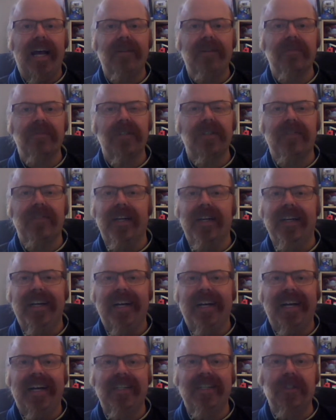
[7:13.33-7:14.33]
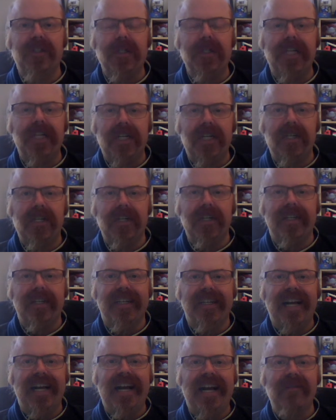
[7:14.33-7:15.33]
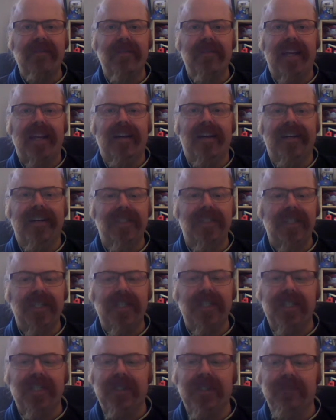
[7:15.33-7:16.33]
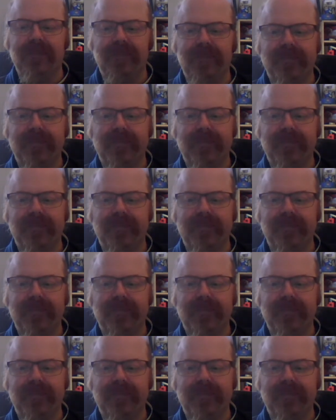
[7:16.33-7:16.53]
sort of a tradition in our church.